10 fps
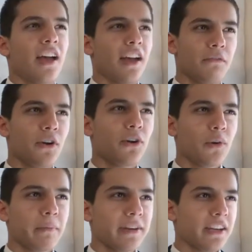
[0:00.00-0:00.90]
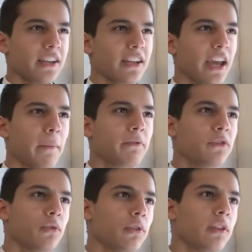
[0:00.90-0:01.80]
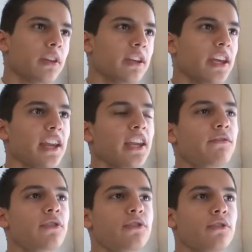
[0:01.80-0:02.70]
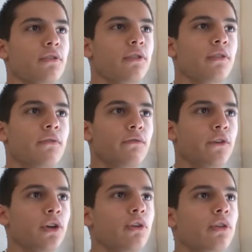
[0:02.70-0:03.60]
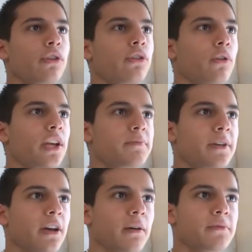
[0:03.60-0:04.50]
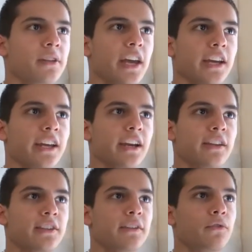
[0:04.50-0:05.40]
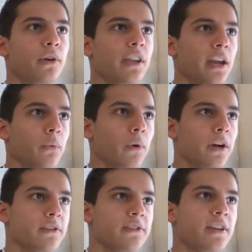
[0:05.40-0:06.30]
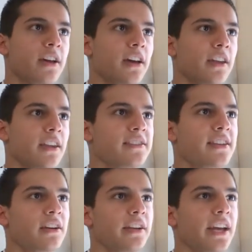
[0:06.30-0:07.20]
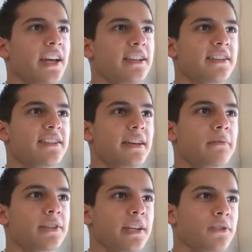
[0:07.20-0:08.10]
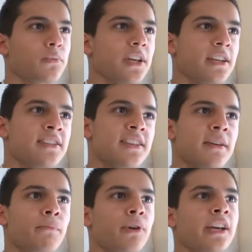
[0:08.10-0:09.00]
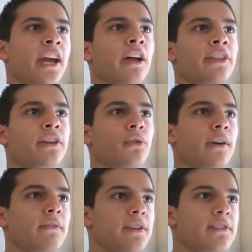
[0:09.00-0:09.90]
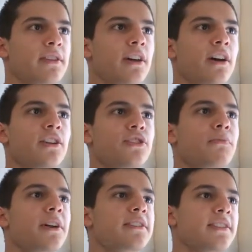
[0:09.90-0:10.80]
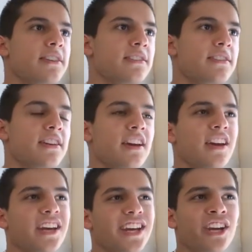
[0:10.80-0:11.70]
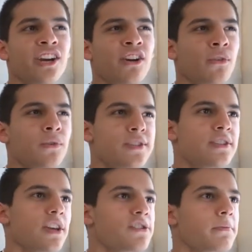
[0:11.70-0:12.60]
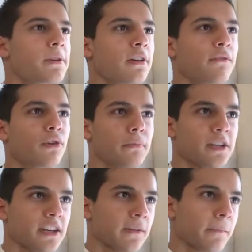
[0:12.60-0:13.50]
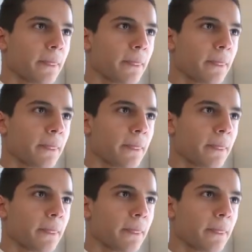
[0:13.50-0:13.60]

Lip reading: A very ribbon in the cap of youth, yet needful tooth. For youth no less becomes the light and careless livery that it wears, than settled age his sables and his weeds, importing health and graveness. 2 months since, here was a gentleman of Normandy.